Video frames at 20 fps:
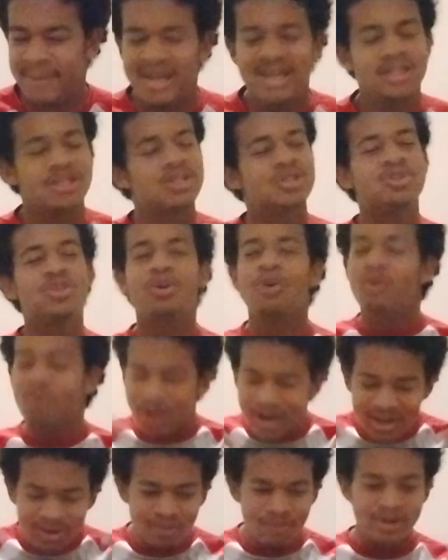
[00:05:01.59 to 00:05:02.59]
Bates the
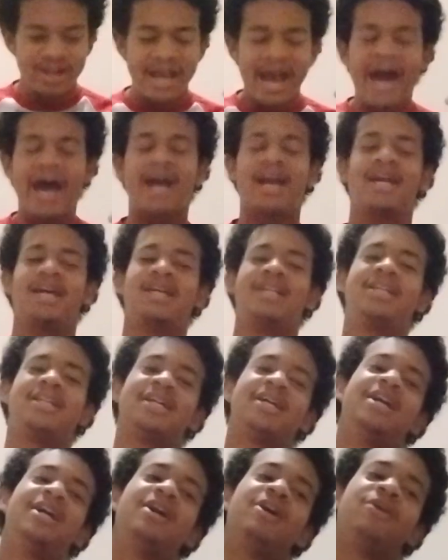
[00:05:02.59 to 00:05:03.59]
Great
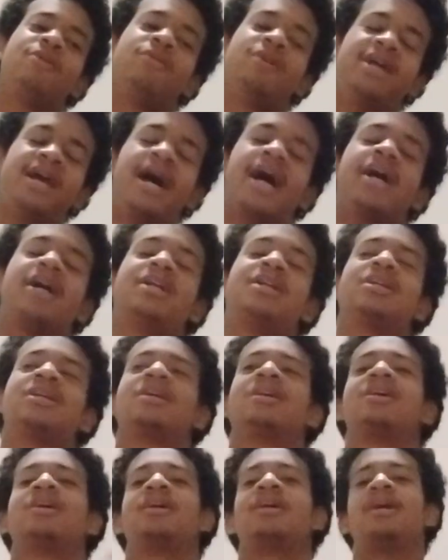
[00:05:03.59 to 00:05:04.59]

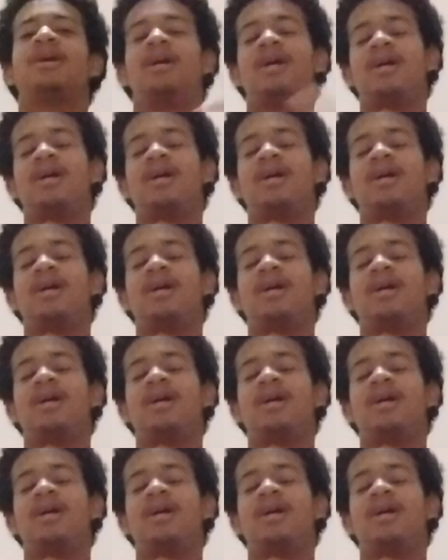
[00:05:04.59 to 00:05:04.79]
Reactor.